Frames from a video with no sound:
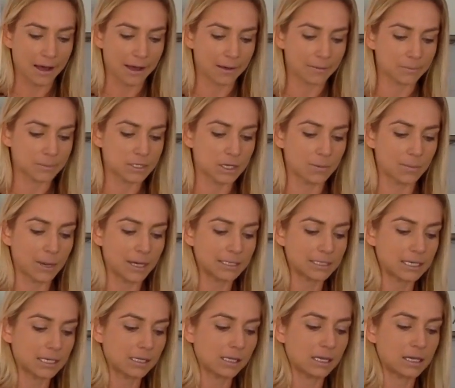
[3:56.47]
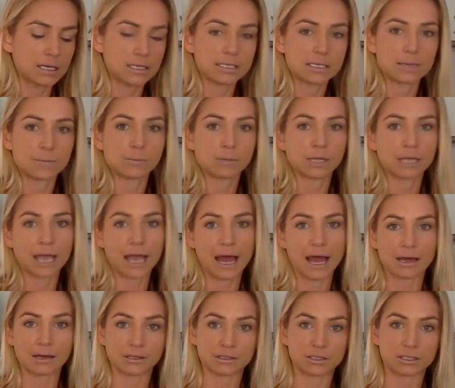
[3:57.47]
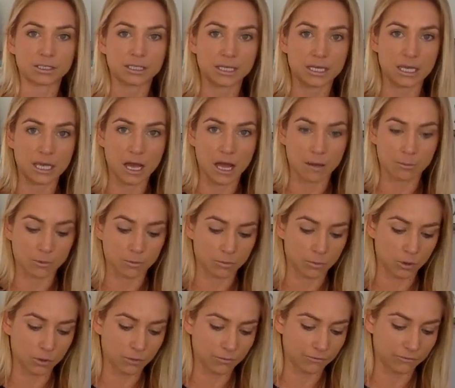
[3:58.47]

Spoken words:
So basically, simply add the almond milk